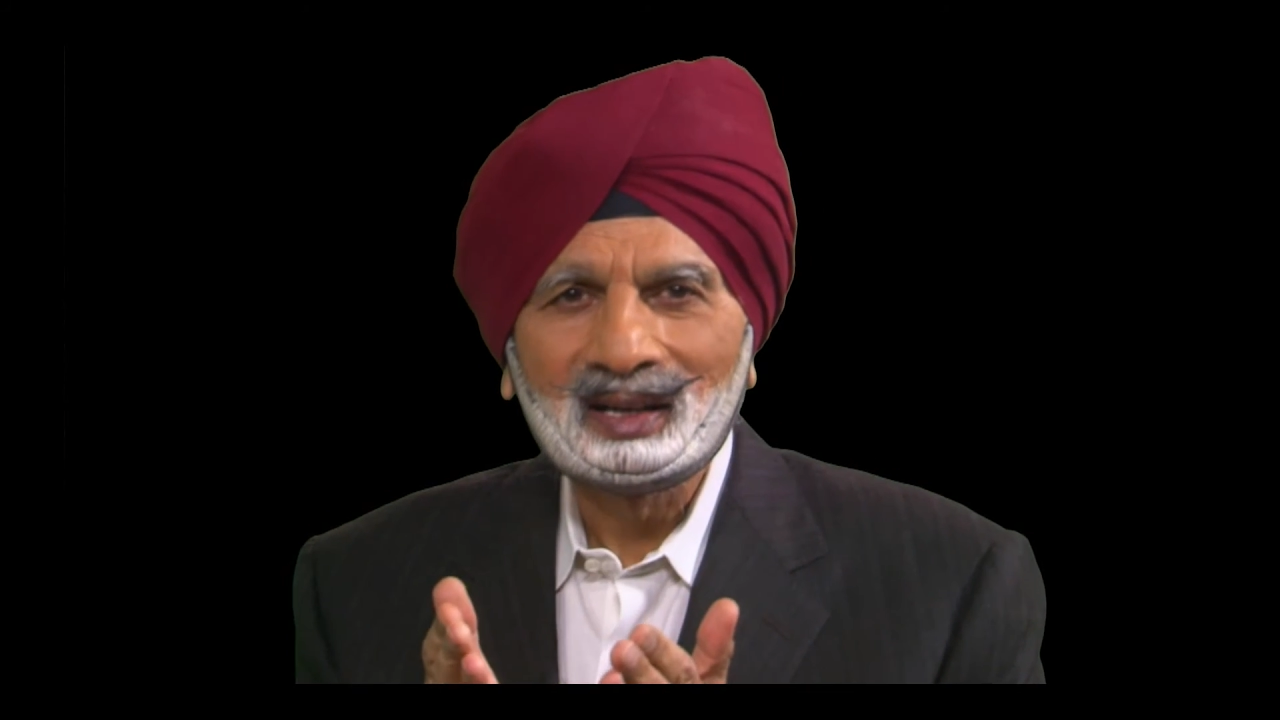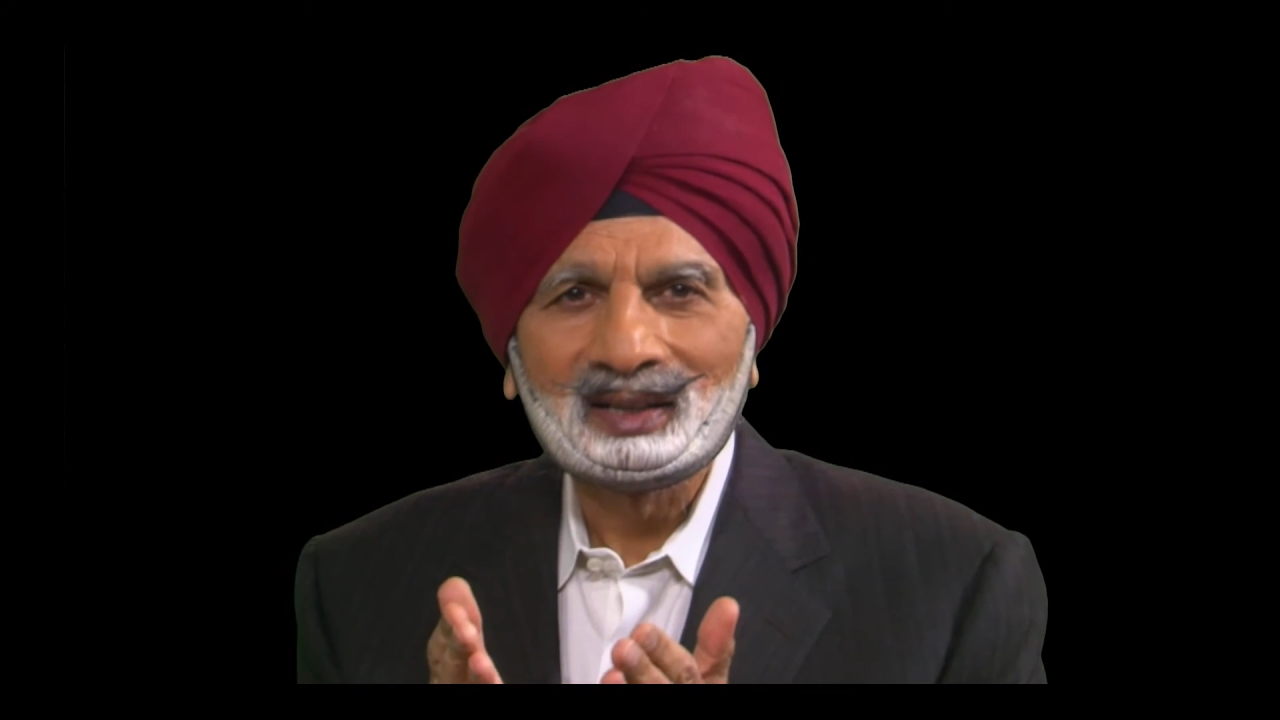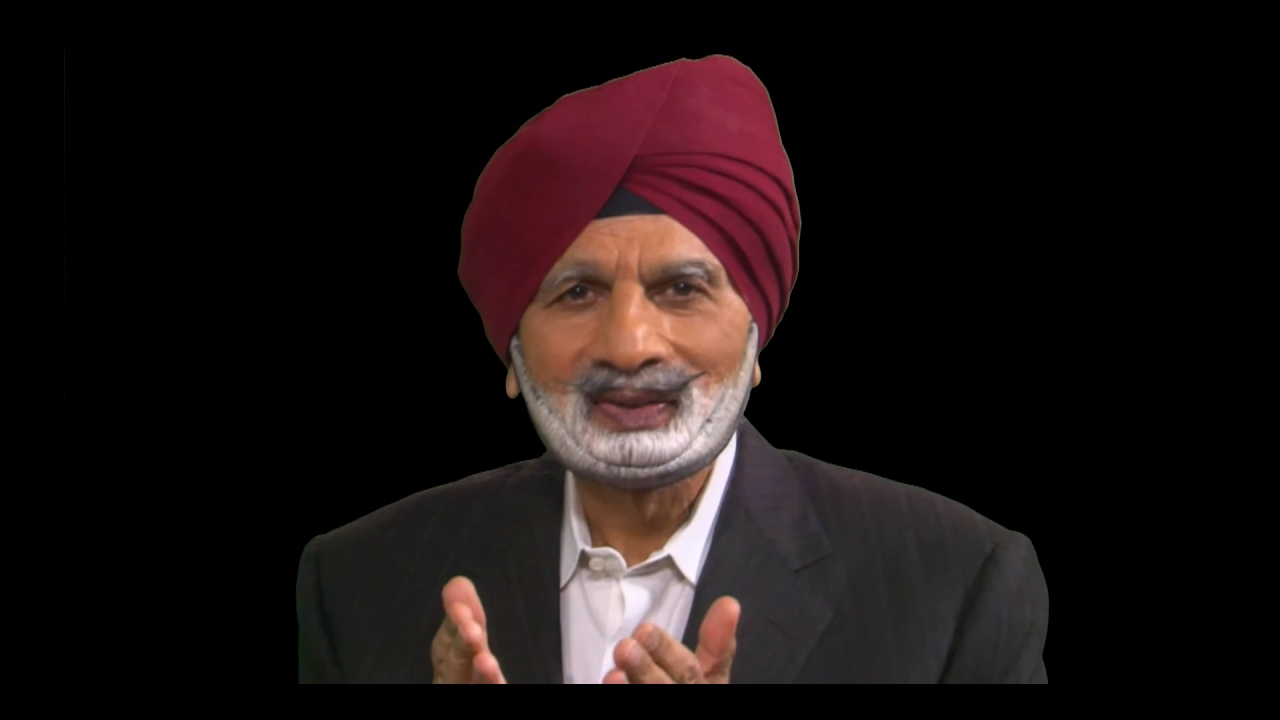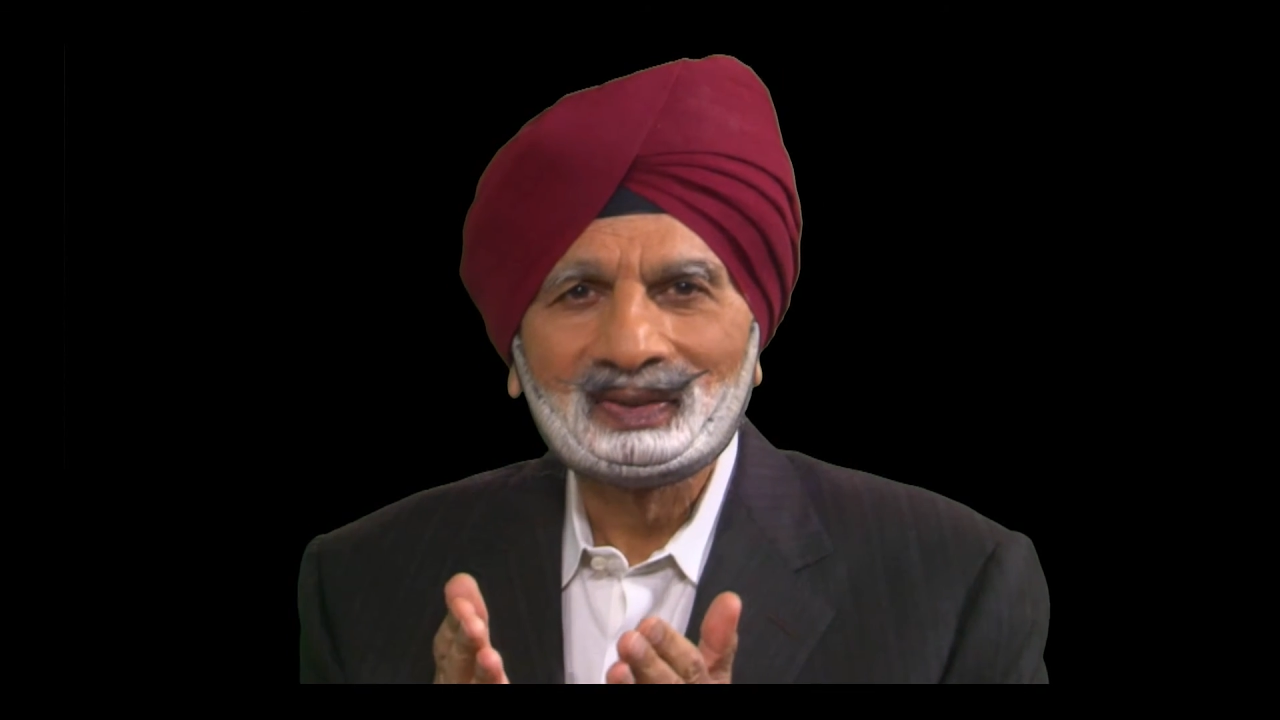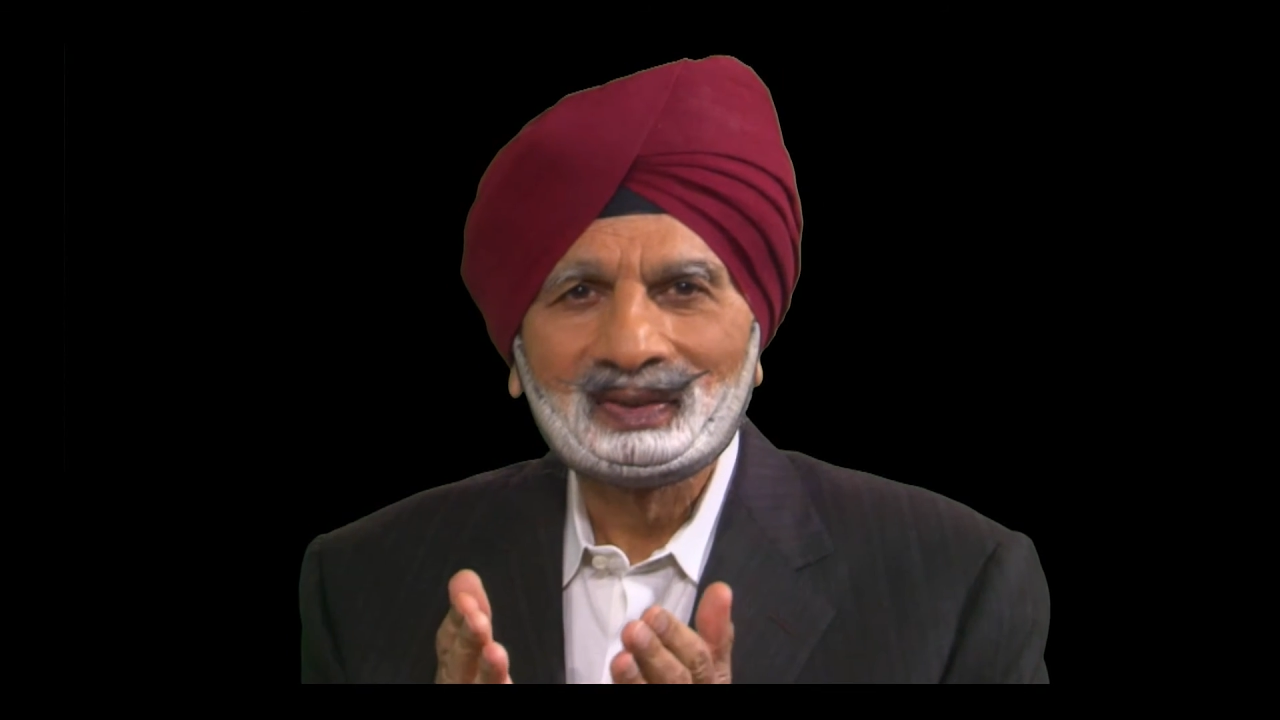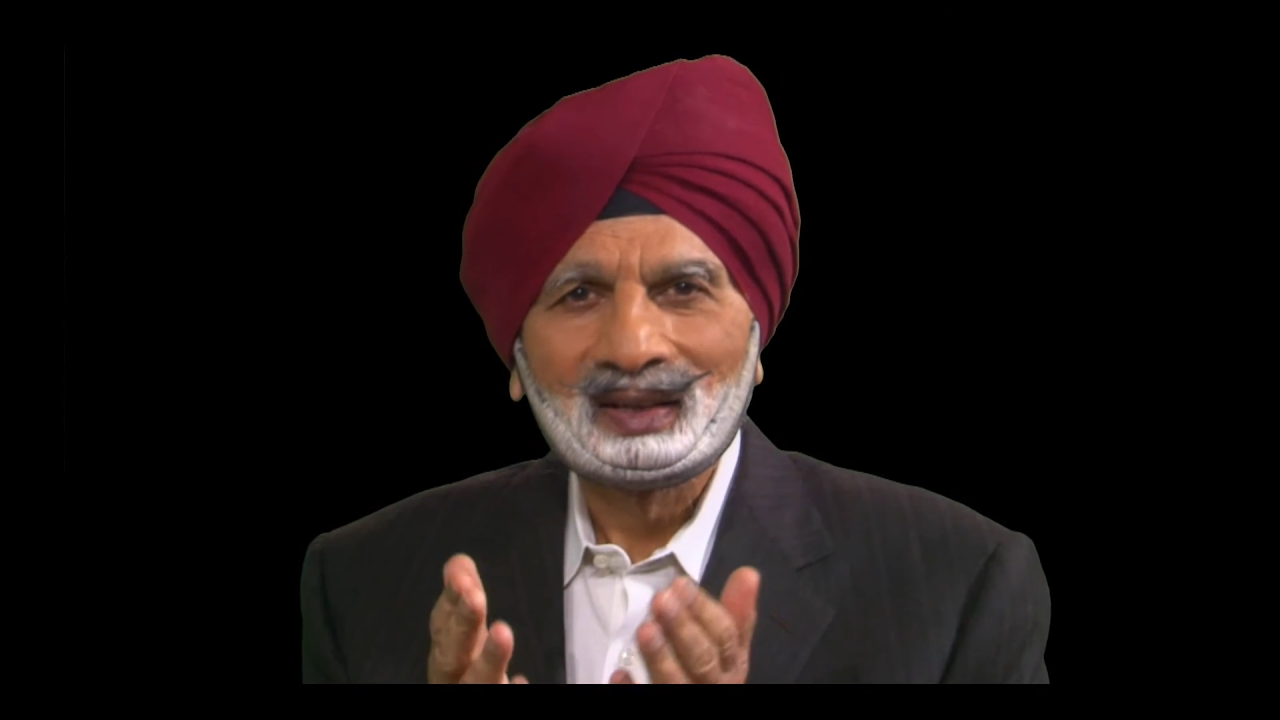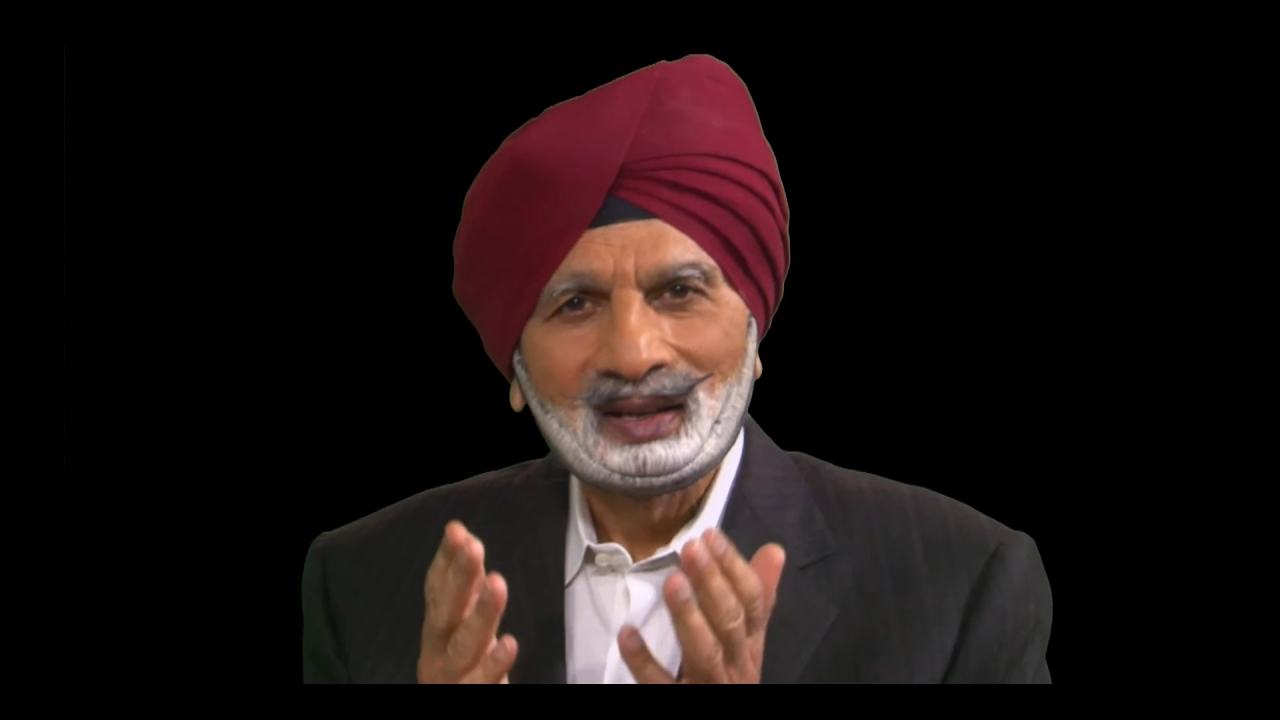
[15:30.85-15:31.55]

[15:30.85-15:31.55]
us